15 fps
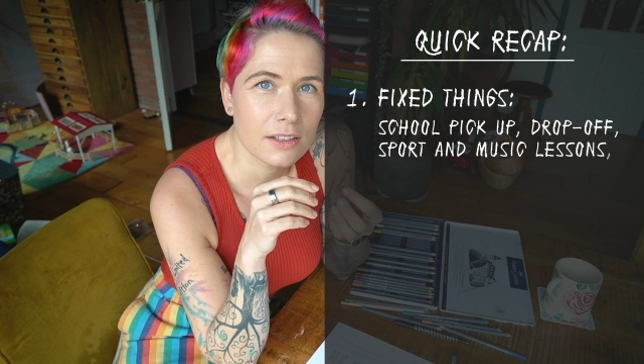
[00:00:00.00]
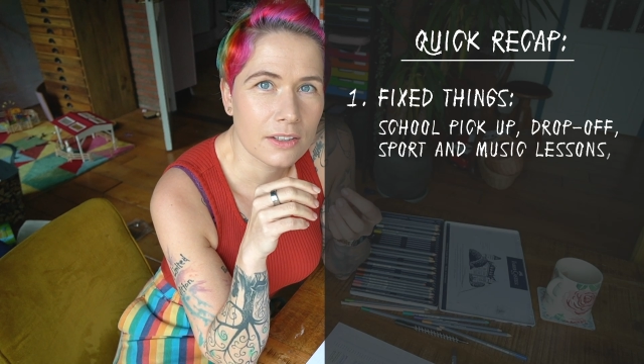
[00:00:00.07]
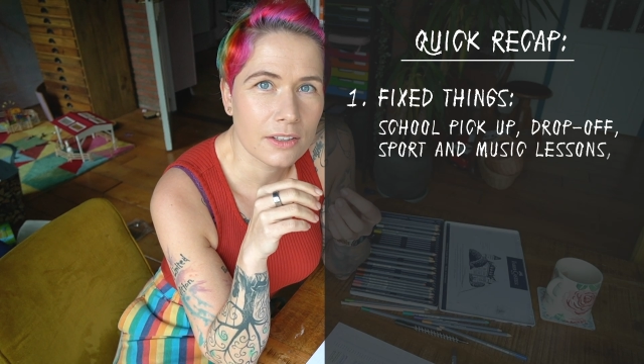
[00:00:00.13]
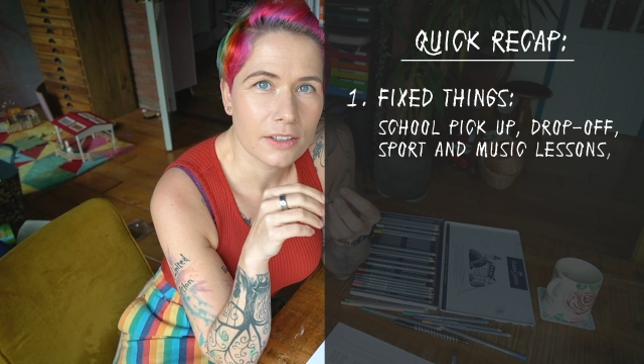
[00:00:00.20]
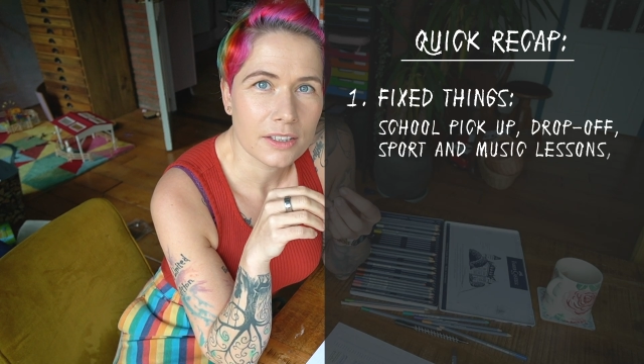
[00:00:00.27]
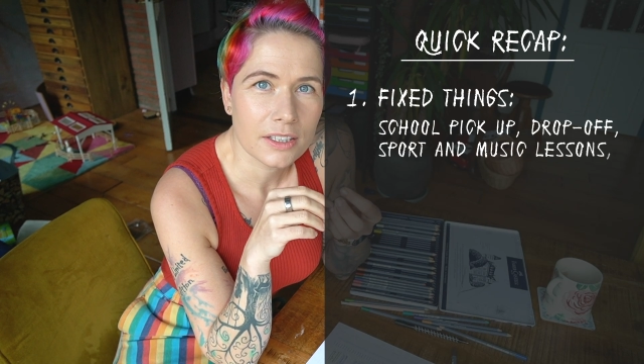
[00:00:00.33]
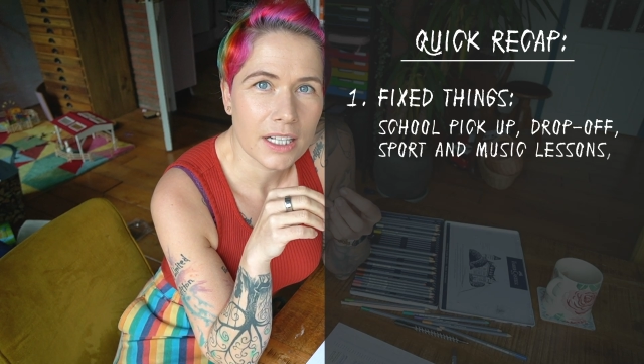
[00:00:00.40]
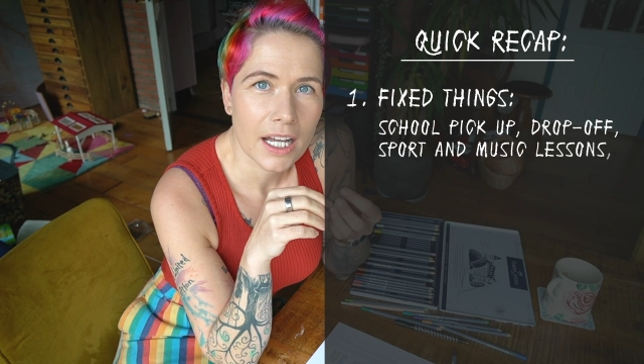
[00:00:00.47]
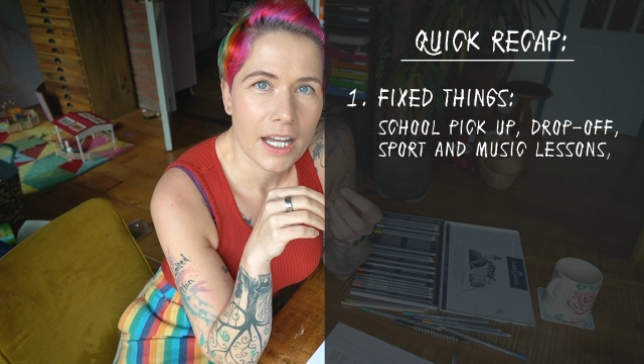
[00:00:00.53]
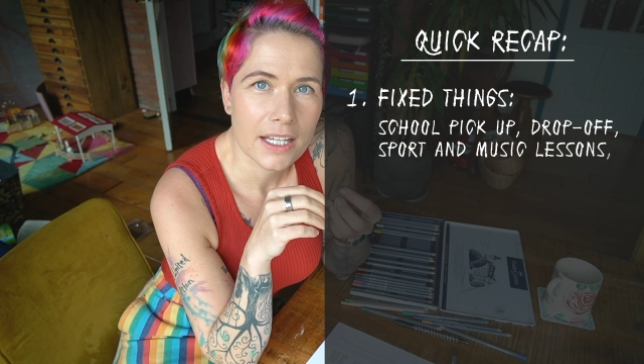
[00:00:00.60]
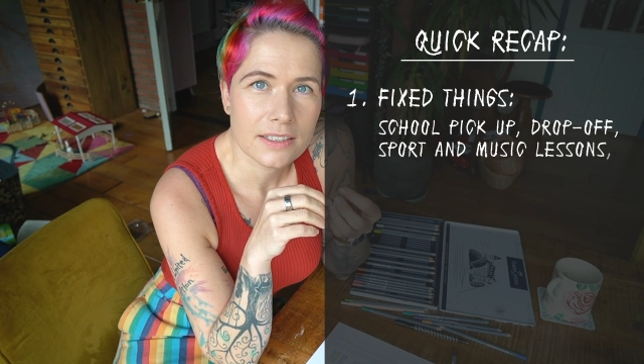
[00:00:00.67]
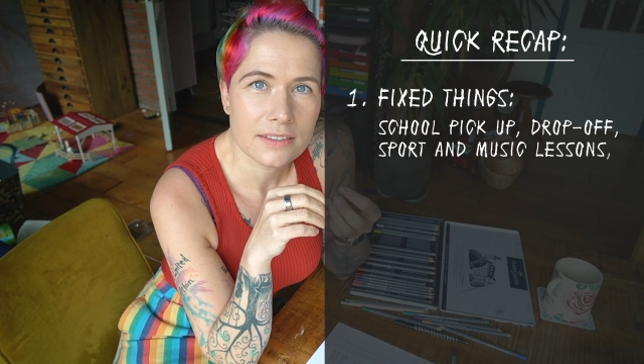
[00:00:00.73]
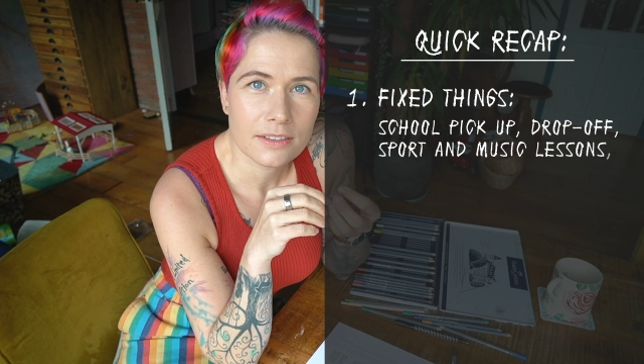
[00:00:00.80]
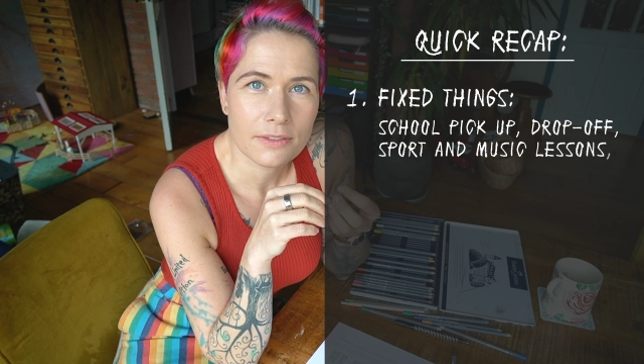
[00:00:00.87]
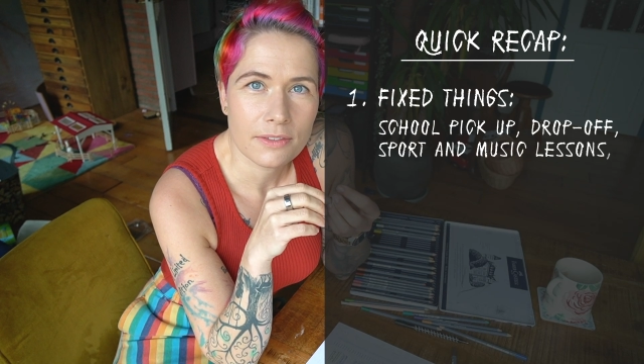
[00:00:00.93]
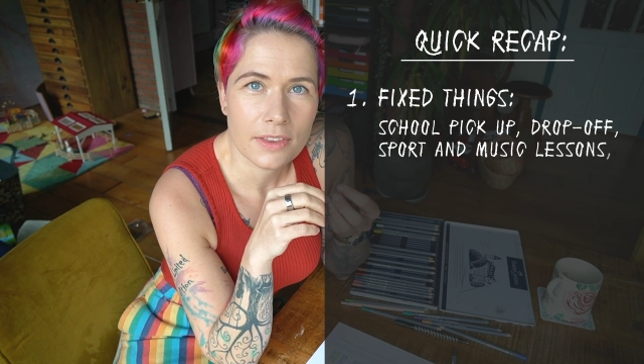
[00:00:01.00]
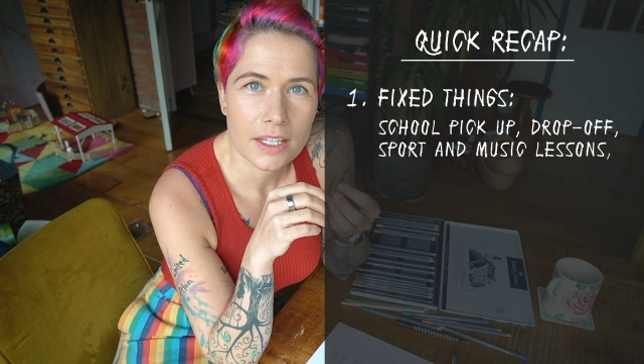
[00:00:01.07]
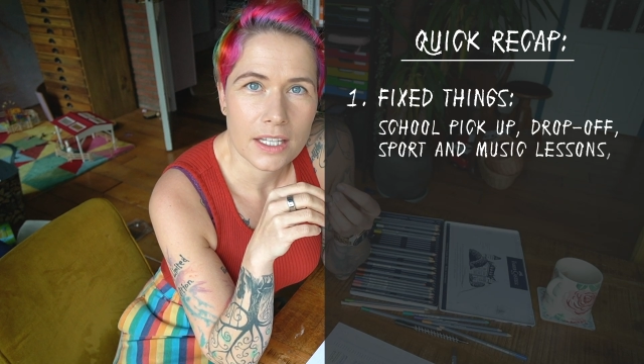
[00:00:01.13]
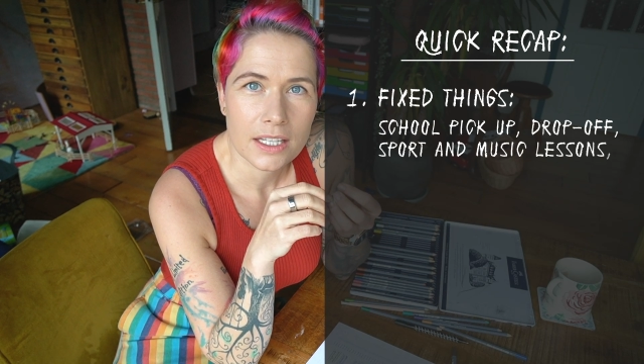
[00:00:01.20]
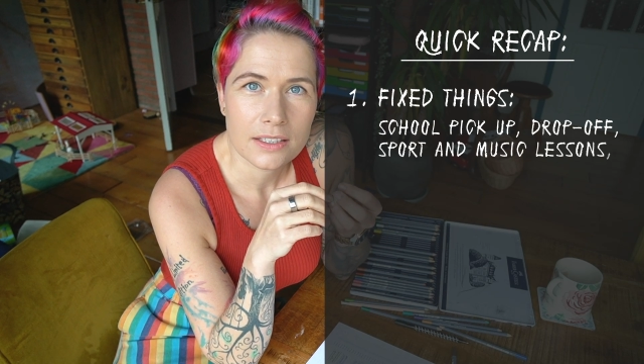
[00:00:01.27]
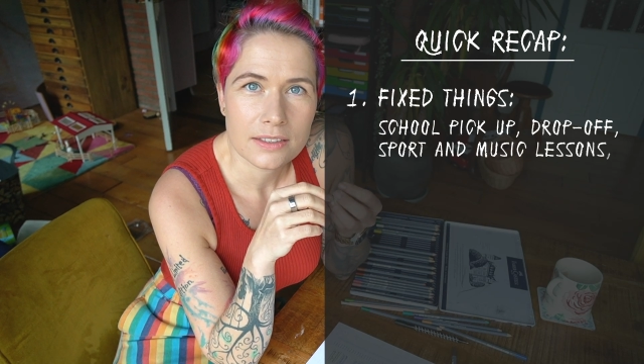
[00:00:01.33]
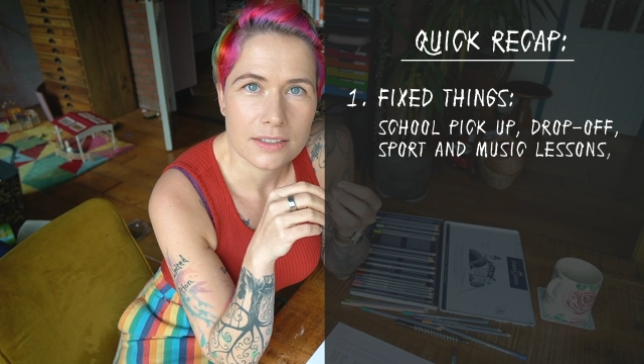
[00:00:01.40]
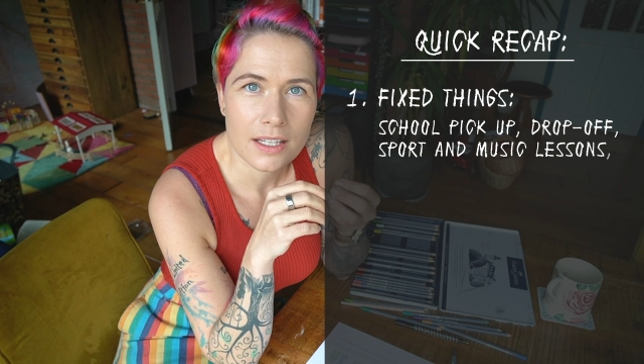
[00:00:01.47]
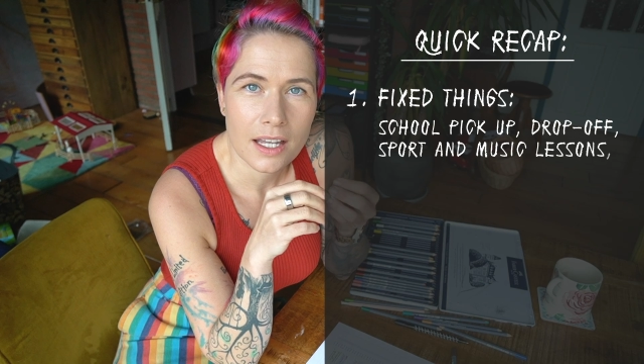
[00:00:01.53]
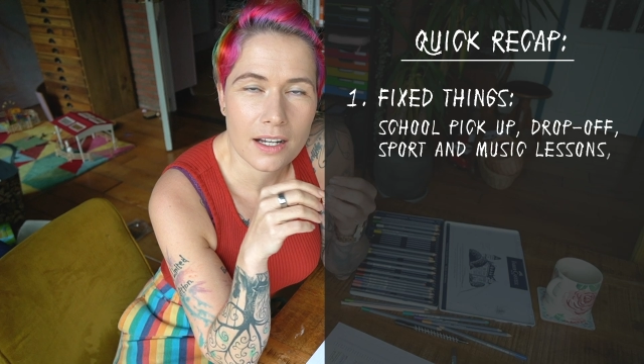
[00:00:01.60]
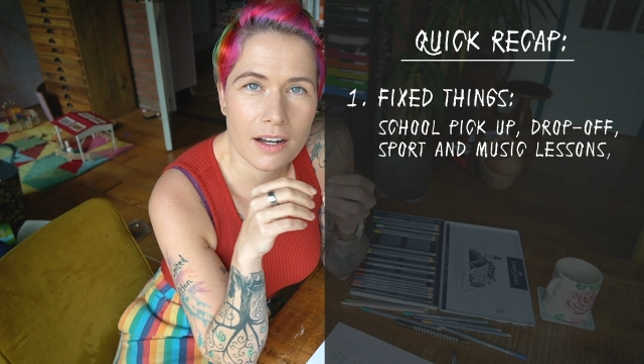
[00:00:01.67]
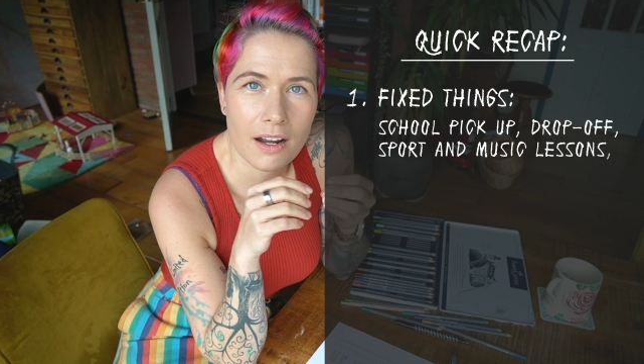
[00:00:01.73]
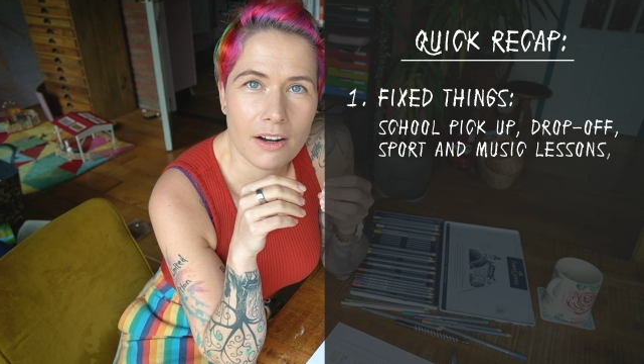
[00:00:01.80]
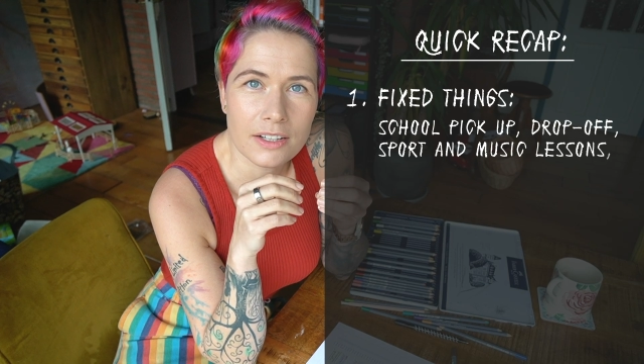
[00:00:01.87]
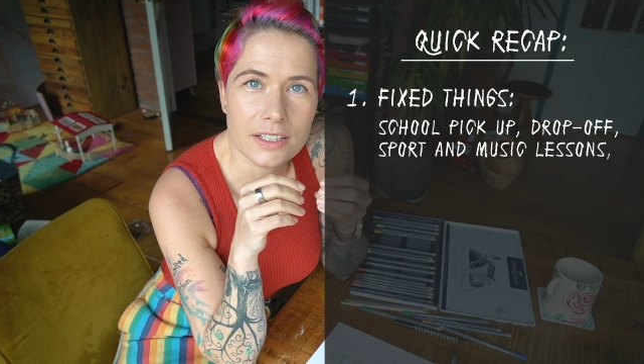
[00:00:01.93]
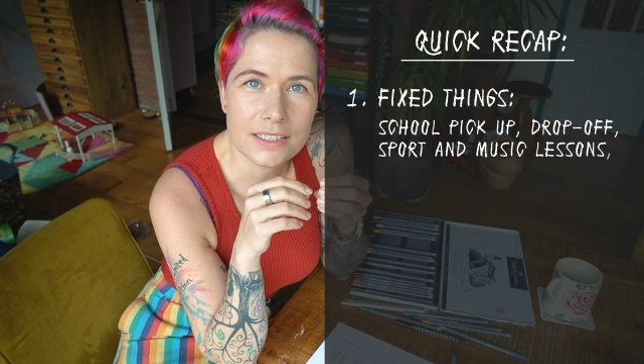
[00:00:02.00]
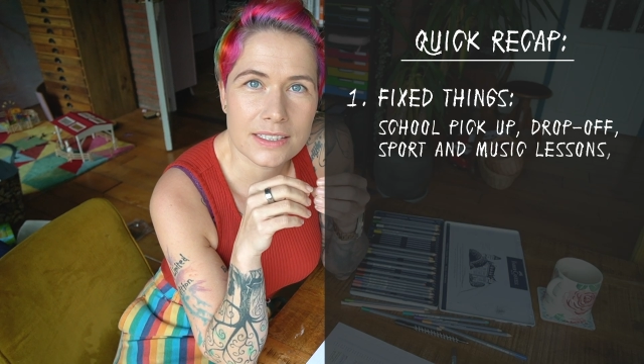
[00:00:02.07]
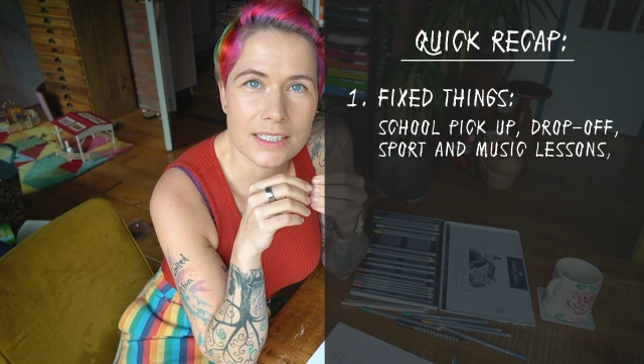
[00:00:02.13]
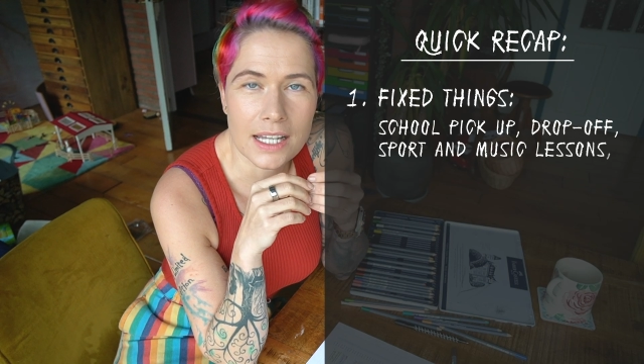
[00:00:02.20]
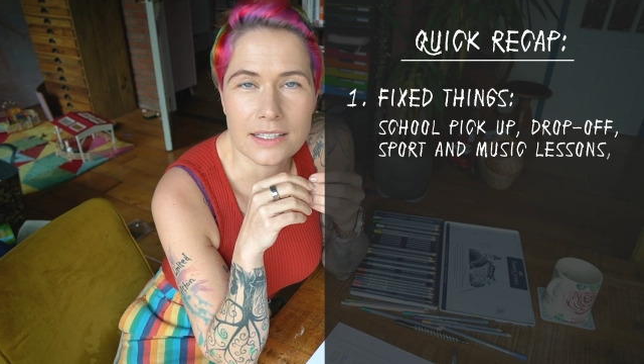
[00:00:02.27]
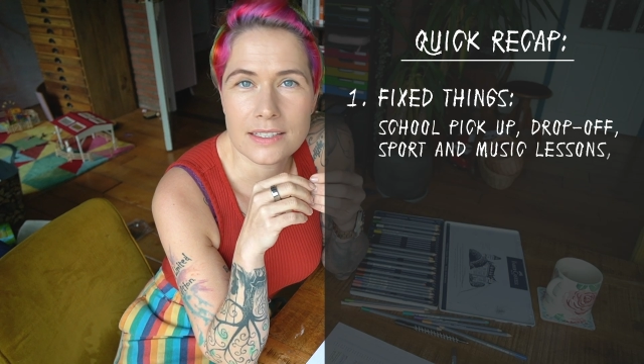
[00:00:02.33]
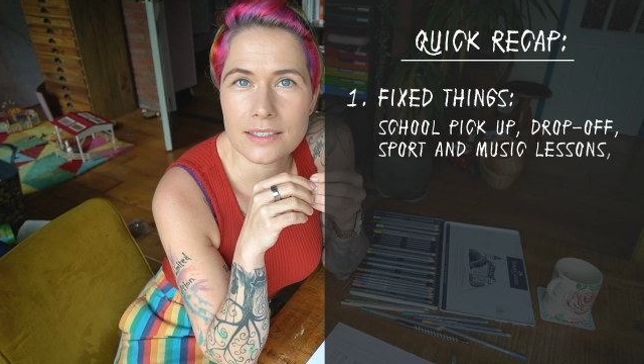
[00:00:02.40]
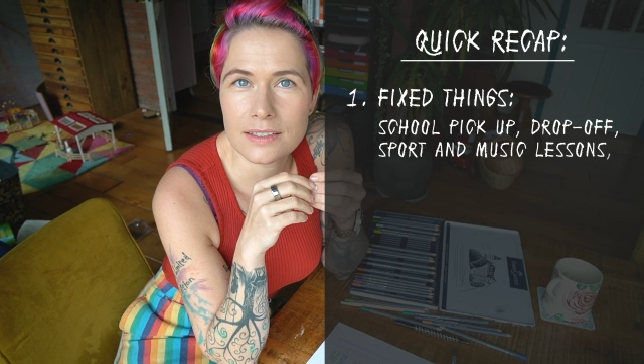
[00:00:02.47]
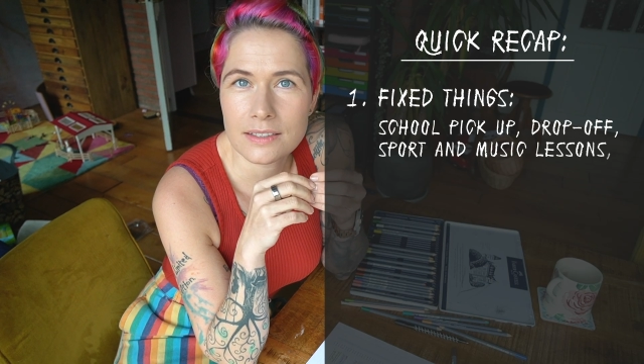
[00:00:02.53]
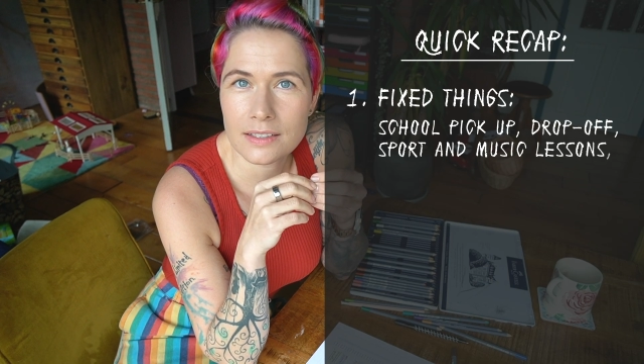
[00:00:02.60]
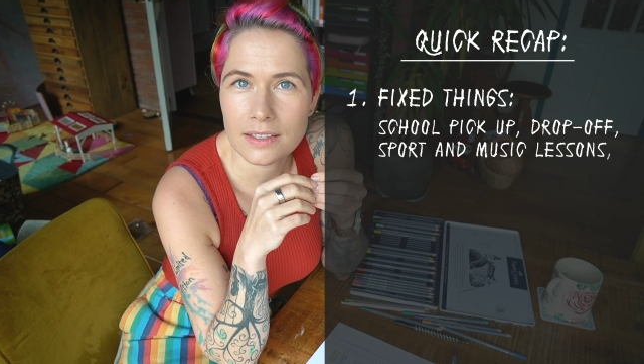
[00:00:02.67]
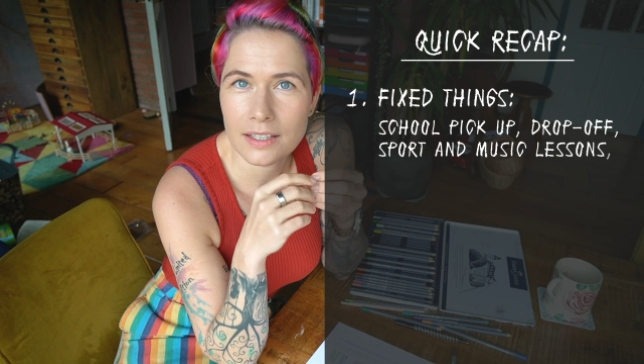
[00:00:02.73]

other kinds of things that are set.